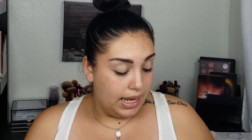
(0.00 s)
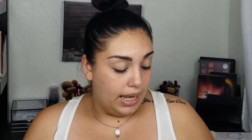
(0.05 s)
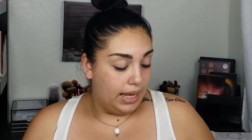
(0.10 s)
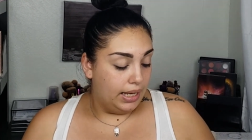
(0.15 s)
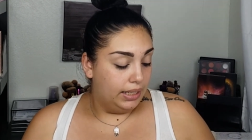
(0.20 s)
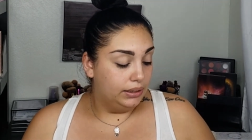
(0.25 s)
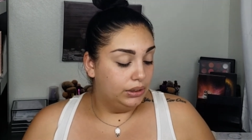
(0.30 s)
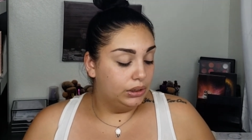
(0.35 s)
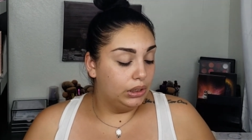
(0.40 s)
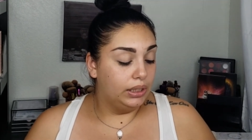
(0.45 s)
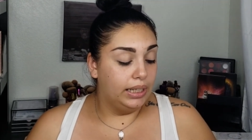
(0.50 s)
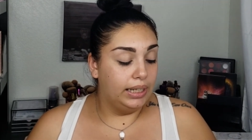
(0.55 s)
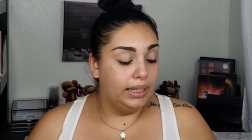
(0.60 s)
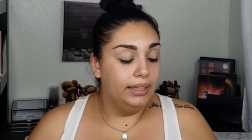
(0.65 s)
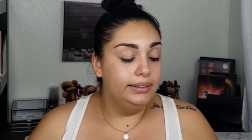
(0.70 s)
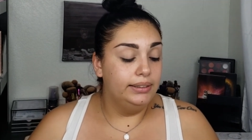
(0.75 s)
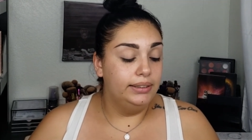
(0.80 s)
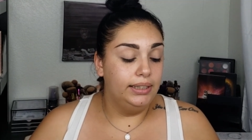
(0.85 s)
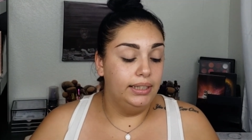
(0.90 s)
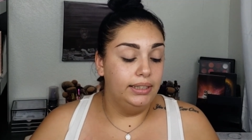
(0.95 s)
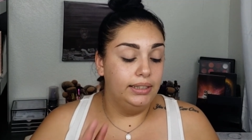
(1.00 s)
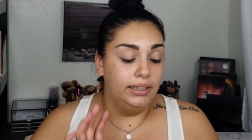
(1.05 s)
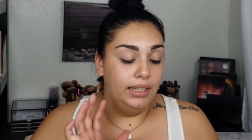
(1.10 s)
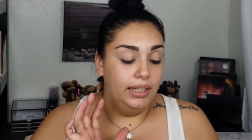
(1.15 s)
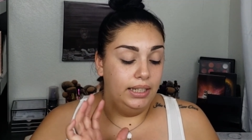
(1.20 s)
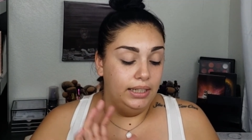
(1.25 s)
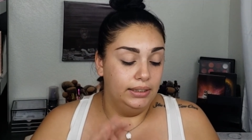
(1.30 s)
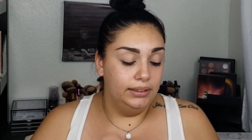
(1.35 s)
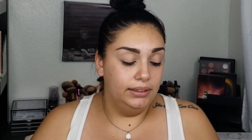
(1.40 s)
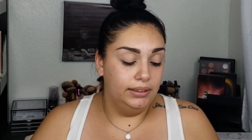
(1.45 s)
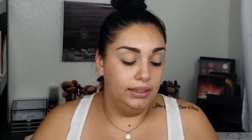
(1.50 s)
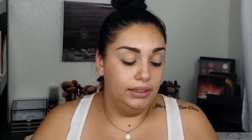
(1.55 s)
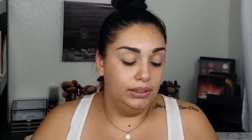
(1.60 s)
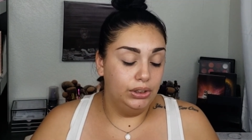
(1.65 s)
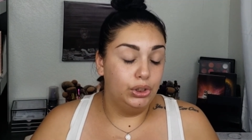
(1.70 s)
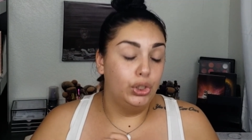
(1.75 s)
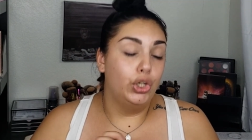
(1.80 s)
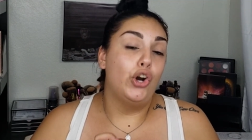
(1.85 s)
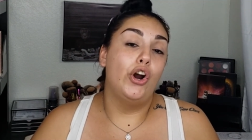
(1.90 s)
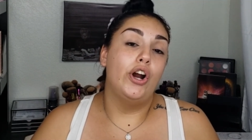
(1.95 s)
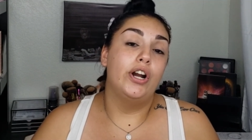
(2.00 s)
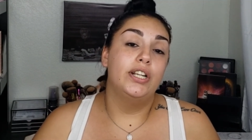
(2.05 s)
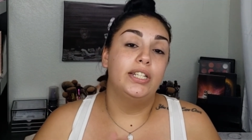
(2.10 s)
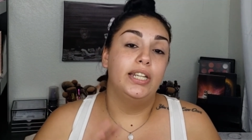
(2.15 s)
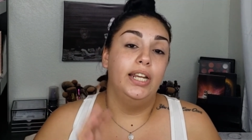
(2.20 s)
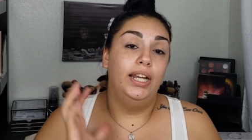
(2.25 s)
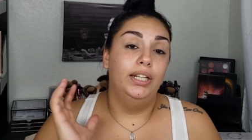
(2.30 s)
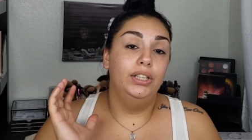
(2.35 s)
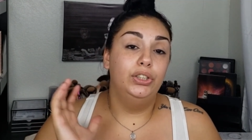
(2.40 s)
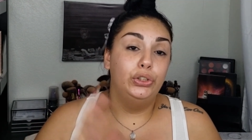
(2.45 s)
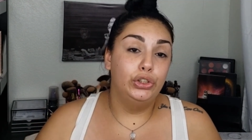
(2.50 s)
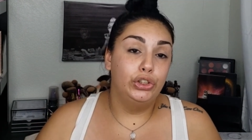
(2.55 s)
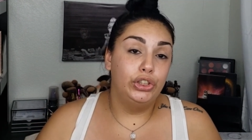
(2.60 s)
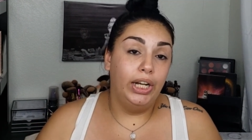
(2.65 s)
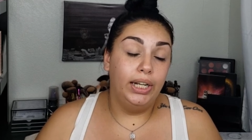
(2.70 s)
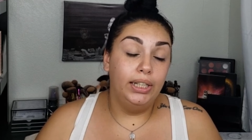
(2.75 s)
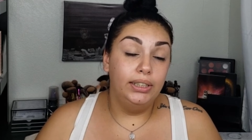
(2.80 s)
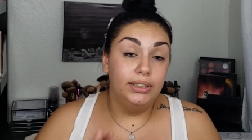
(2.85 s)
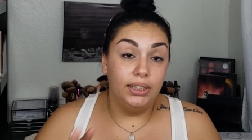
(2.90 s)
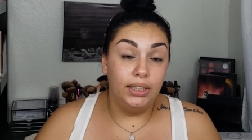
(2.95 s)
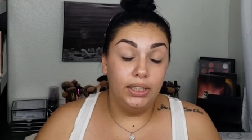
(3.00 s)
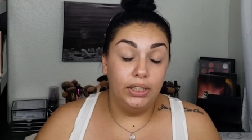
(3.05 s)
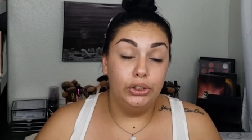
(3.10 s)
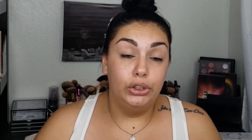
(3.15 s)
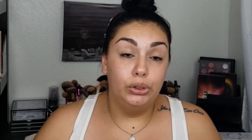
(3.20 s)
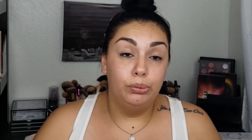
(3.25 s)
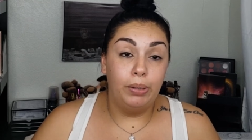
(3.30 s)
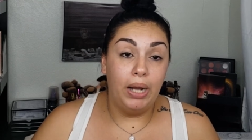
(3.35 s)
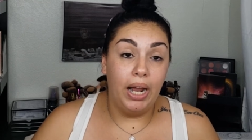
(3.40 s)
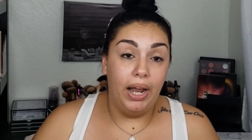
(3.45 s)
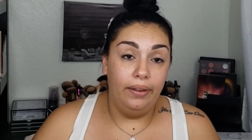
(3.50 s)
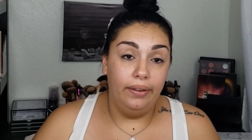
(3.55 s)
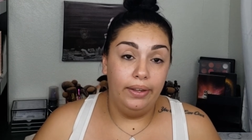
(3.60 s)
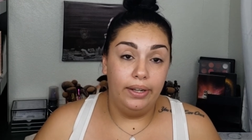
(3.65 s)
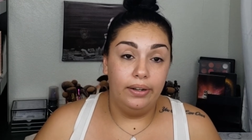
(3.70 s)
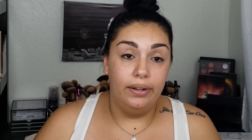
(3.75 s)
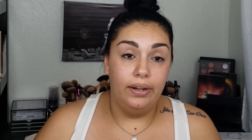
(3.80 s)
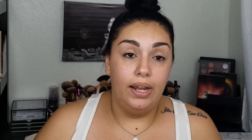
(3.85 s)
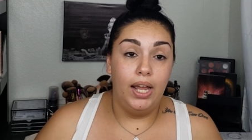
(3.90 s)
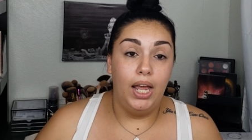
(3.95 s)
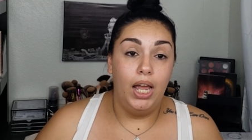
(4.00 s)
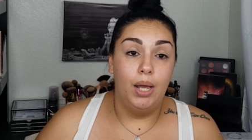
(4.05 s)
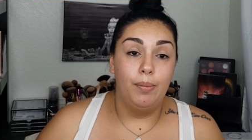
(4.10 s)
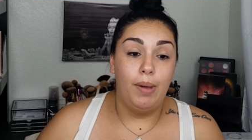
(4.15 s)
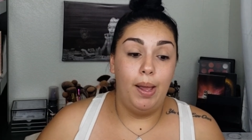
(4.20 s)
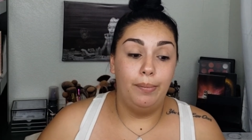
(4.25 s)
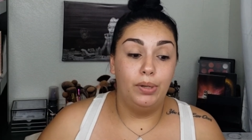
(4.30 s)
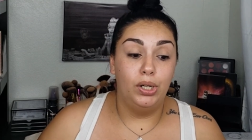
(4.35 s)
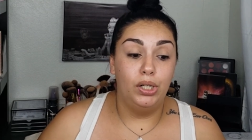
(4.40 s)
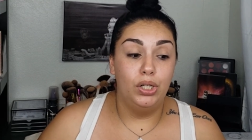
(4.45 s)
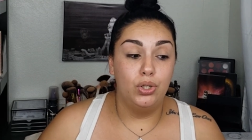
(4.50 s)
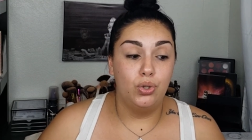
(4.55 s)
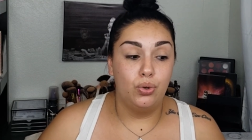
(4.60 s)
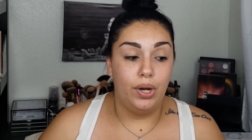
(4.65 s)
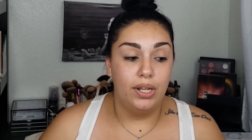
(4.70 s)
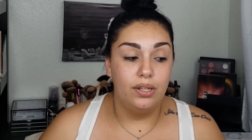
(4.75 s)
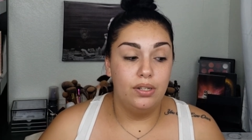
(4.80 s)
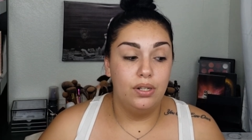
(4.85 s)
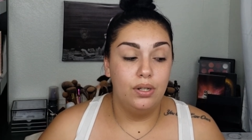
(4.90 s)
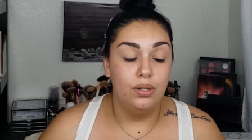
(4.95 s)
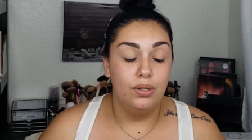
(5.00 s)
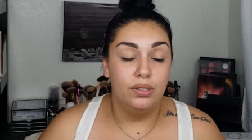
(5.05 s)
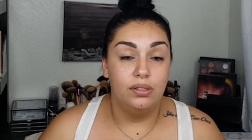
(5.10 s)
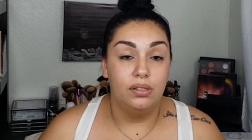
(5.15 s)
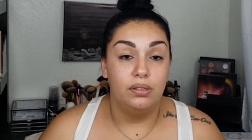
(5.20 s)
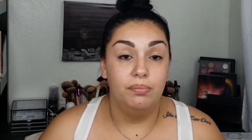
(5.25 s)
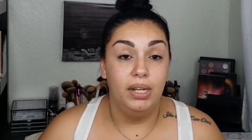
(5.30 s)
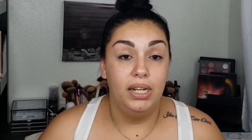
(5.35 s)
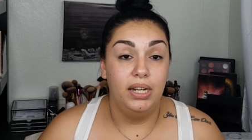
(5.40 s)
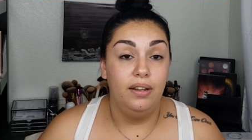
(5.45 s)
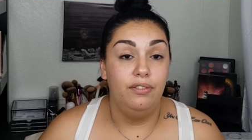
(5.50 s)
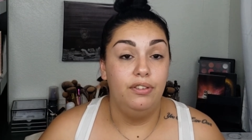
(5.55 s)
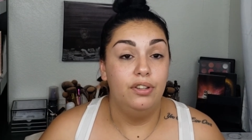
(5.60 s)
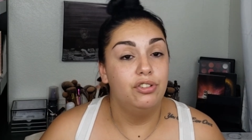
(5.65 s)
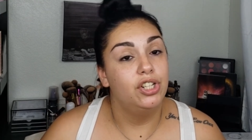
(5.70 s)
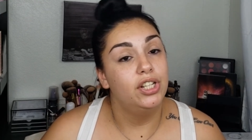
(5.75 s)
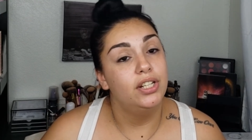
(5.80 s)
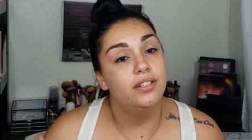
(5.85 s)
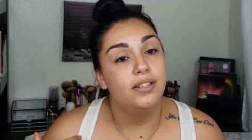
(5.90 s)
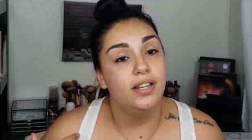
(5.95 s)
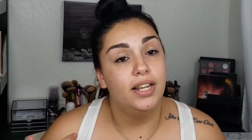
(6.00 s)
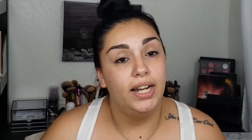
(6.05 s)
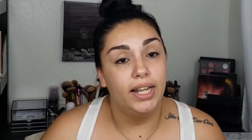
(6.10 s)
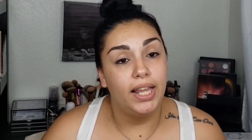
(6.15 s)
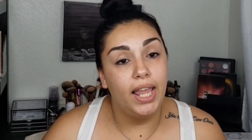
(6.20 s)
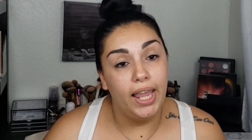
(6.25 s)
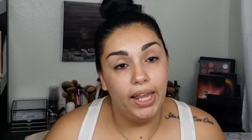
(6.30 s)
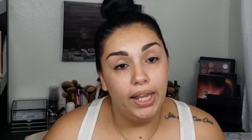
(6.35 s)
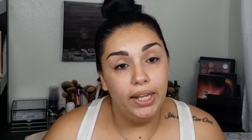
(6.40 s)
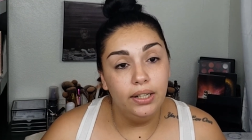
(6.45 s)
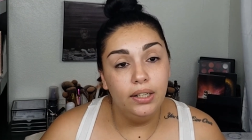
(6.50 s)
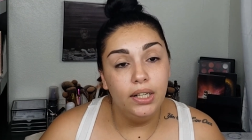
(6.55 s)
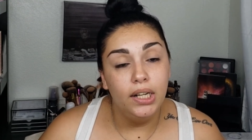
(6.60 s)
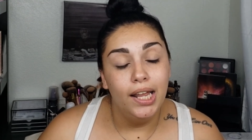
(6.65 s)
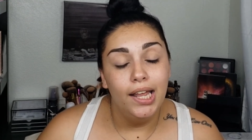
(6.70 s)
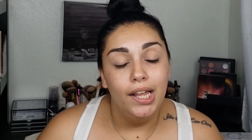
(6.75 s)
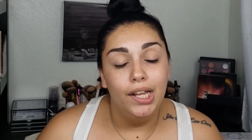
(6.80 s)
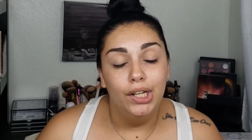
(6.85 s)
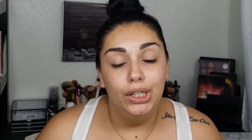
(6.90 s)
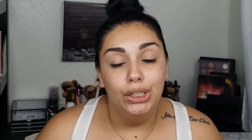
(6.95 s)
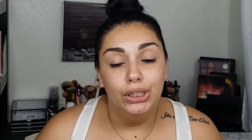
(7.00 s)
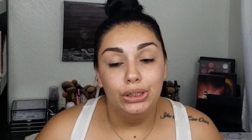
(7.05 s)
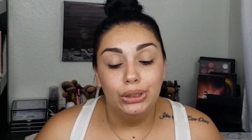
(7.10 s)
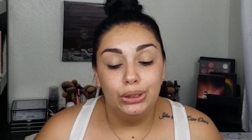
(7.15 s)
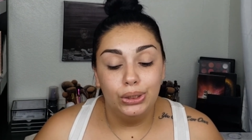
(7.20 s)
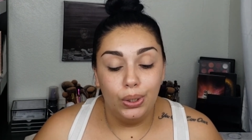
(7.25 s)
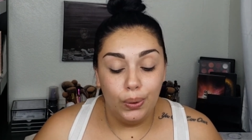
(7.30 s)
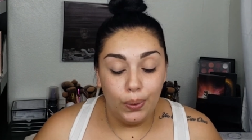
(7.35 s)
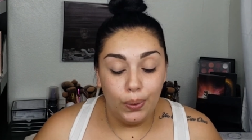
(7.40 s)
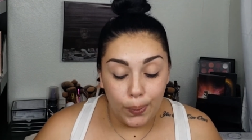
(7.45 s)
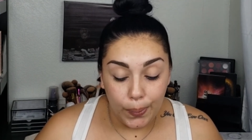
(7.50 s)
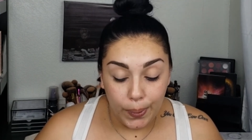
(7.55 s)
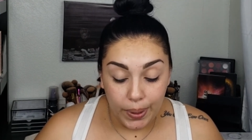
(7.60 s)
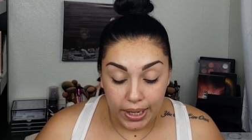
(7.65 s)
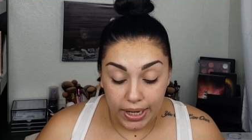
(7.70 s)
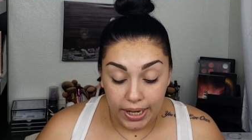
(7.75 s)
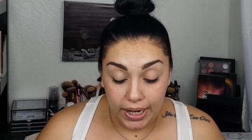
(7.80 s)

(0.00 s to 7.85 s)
And so like I said, since there are 10 shades in each palette, I'm gonna try to use as many of the shades that I can. So